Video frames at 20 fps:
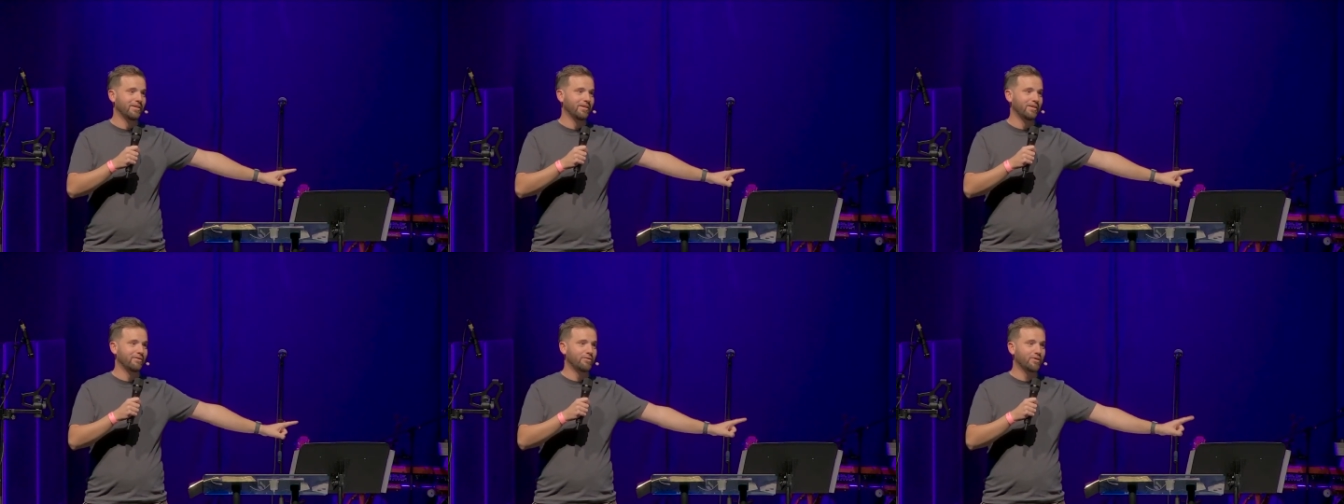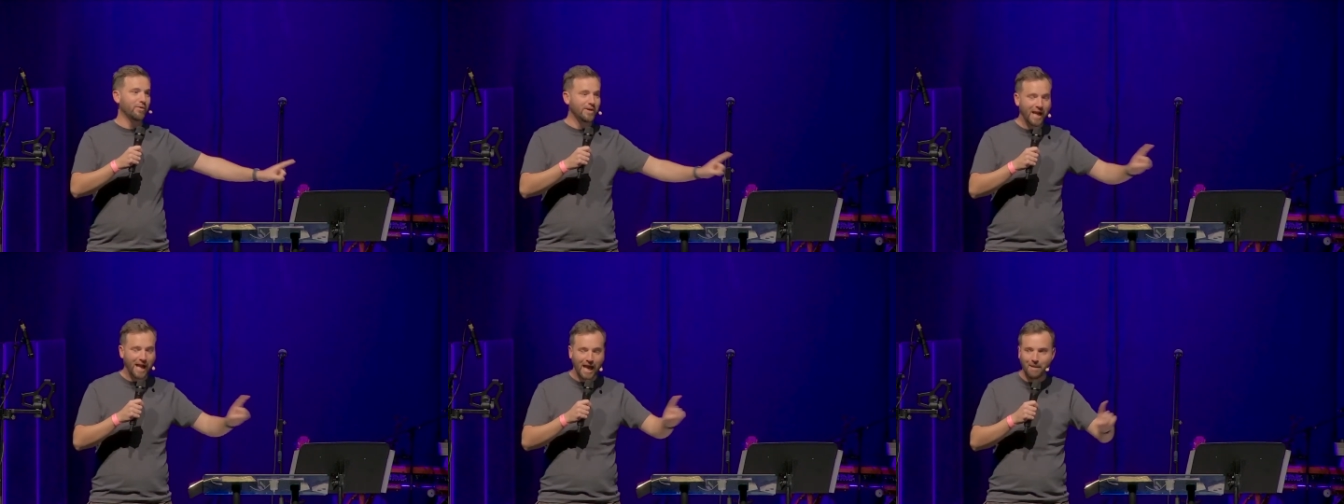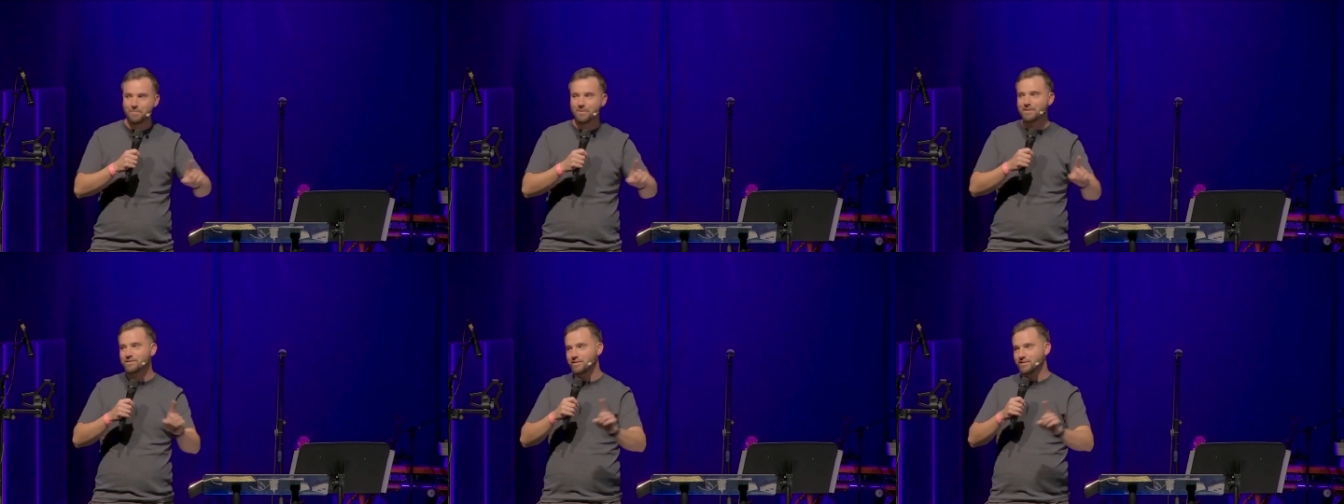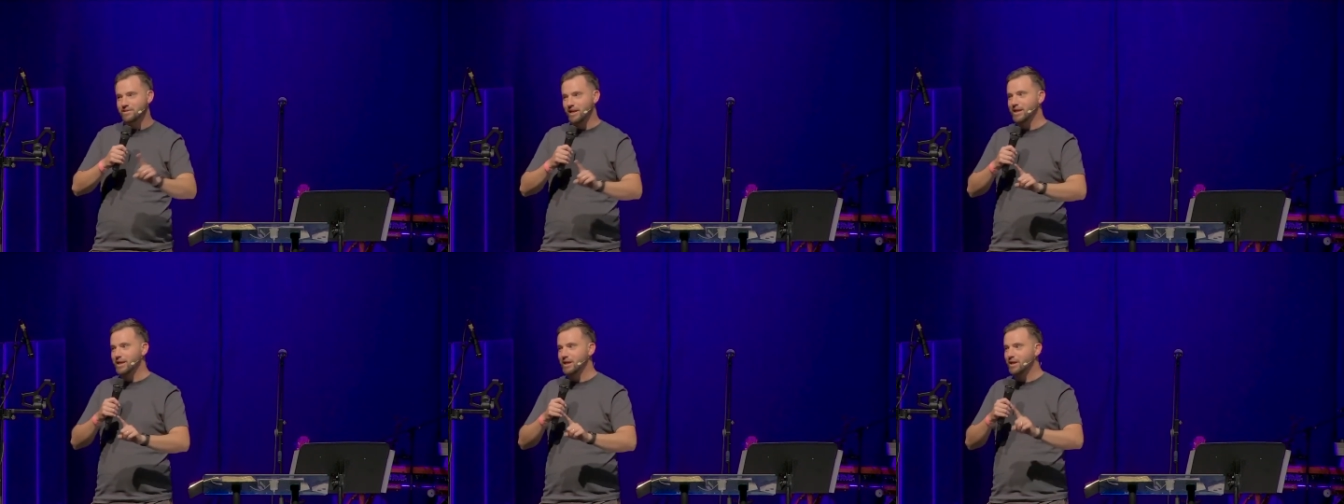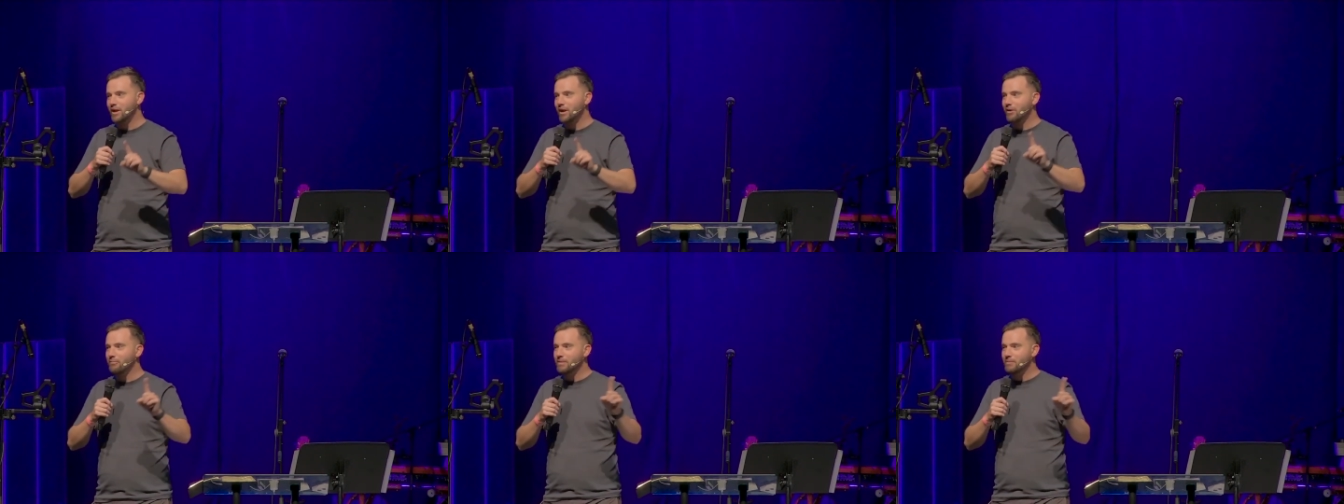Very happy to take
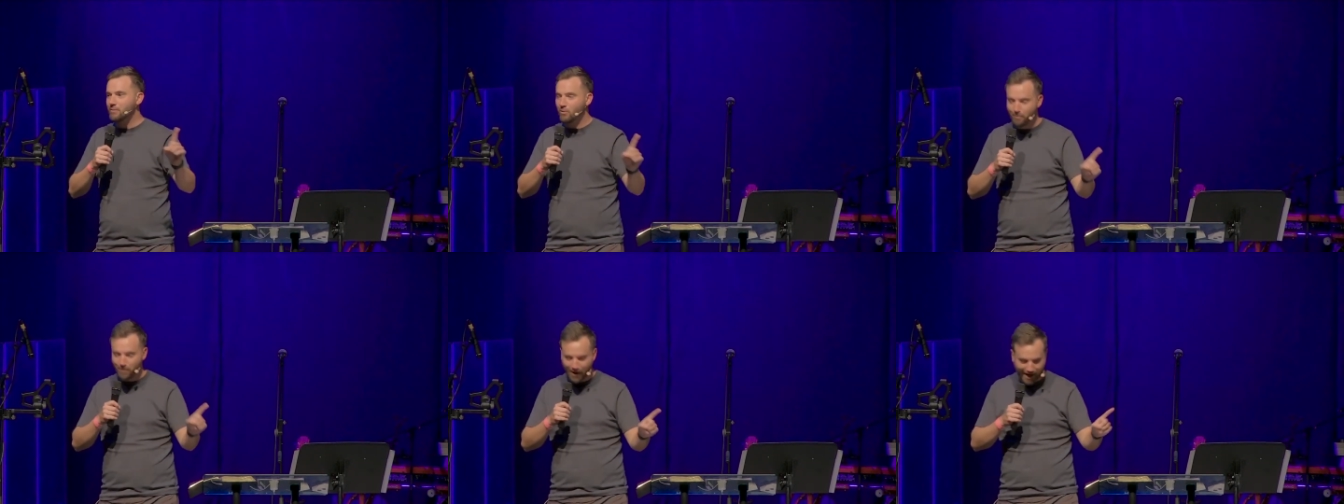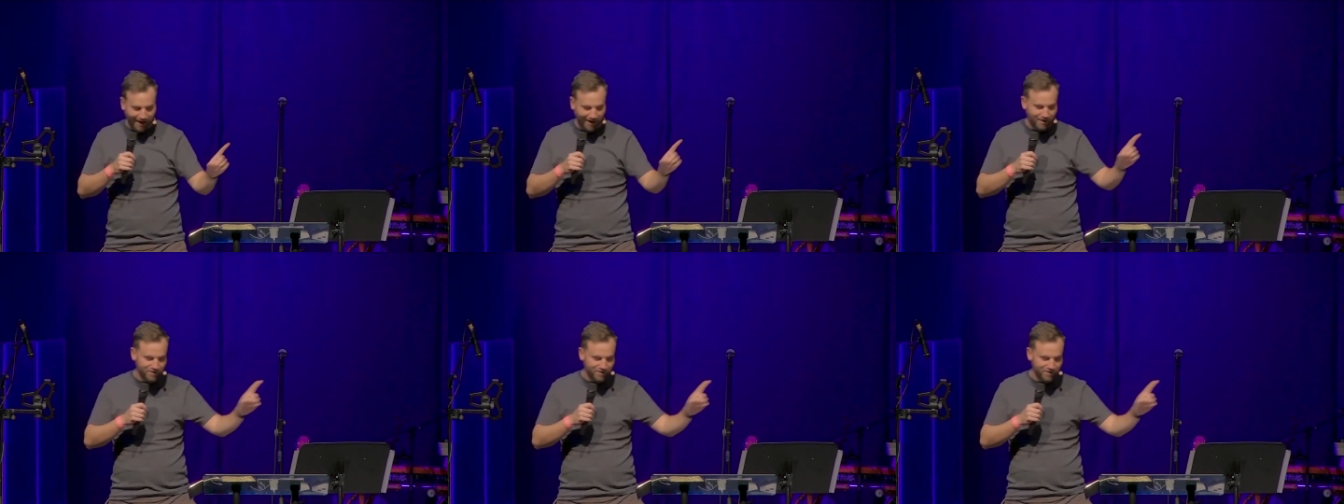people back